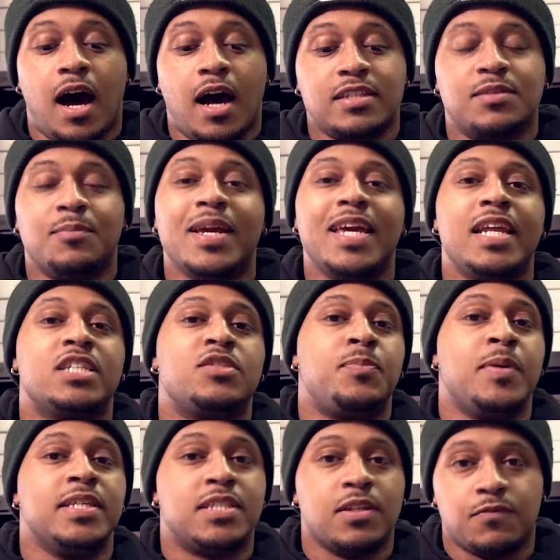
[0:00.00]
some
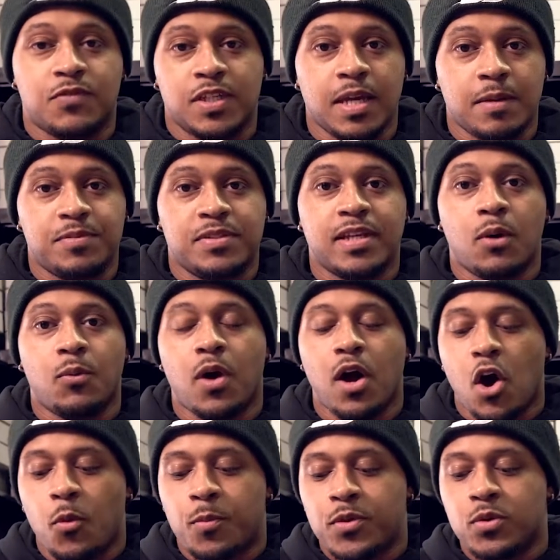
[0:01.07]
inexpensive tips that will
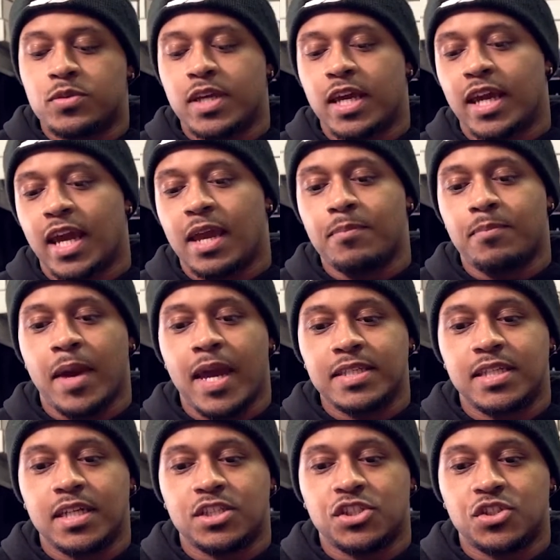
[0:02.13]
help you take a
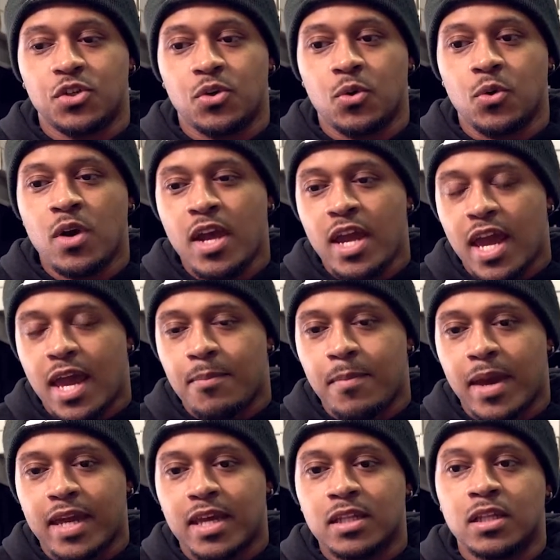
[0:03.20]
basic shoe and
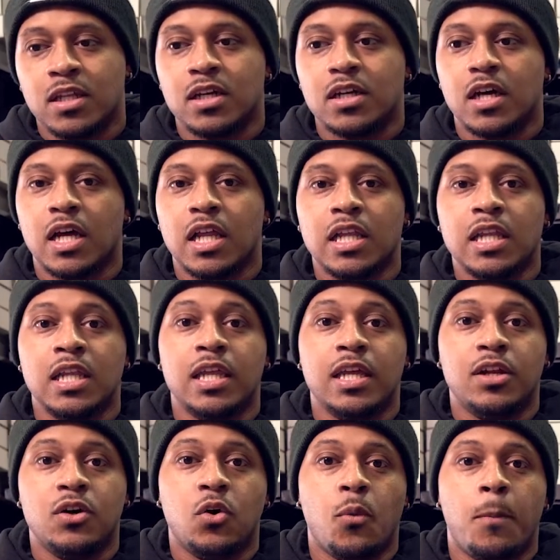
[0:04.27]
make it look a
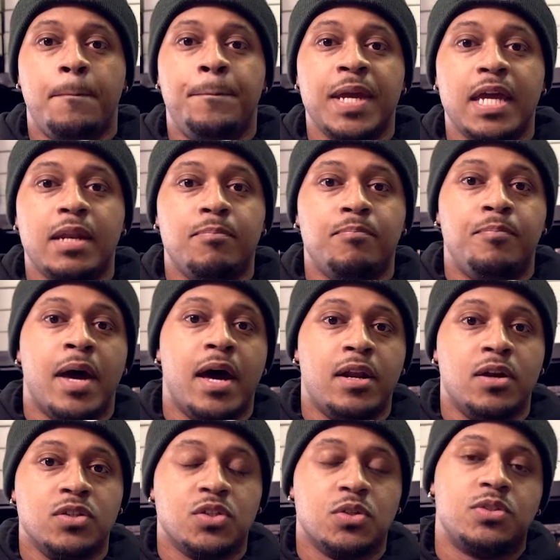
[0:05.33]
little bit
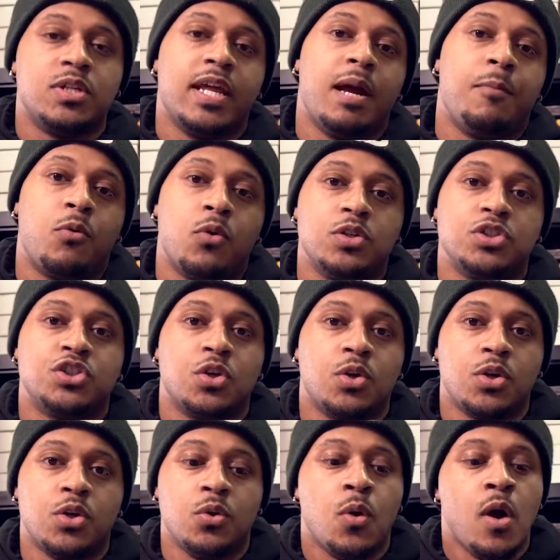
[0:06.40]
better. So today I'm gonna show
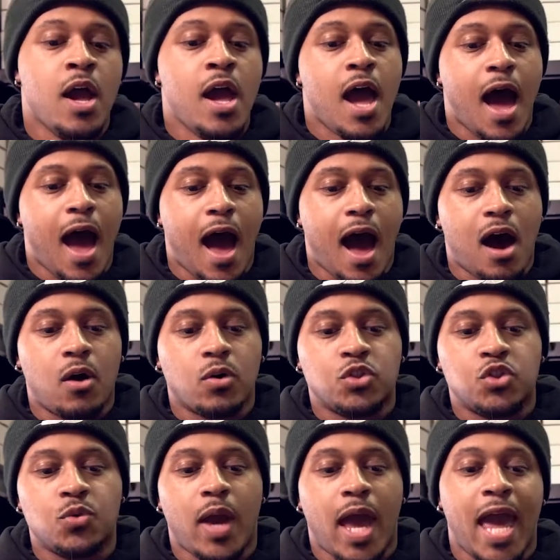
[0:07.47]
you how
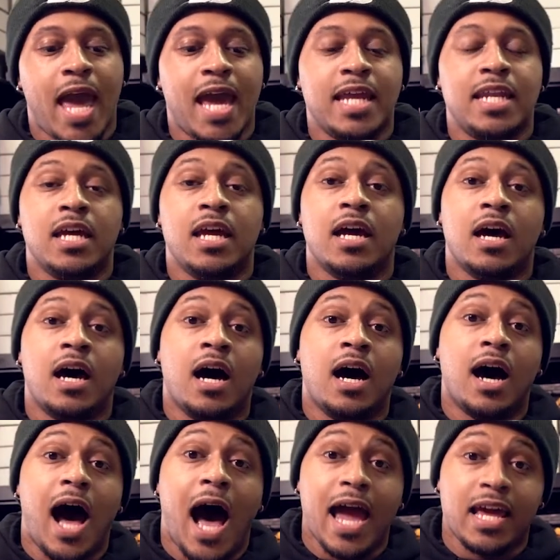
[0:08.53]
to add
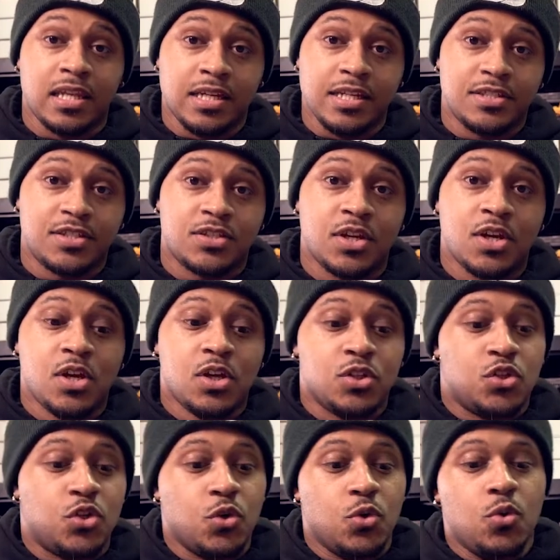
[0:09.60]
eyelets
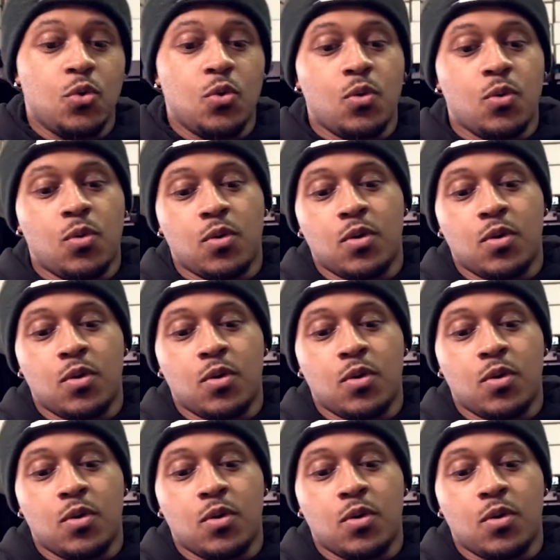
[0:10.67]
to